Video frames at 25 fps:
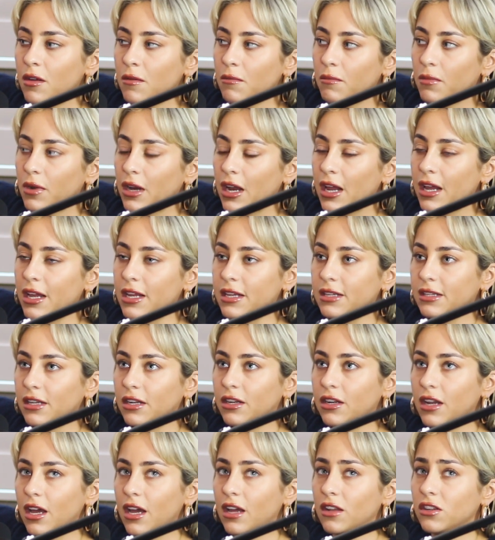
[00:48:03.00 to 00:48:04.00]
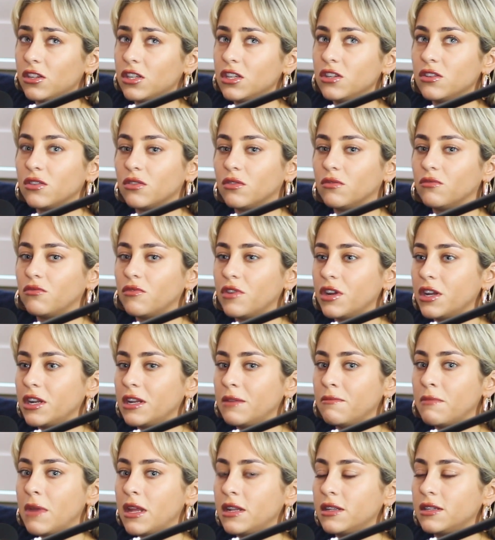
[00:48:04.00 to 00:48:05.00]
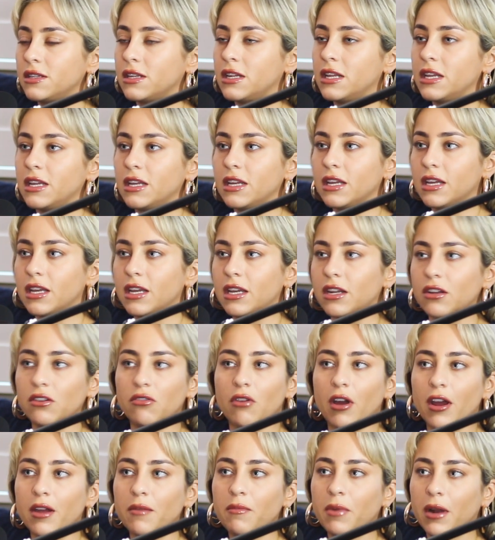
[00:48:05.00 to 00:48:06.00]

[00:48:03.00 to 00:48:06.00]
place and actually not really mentally in a great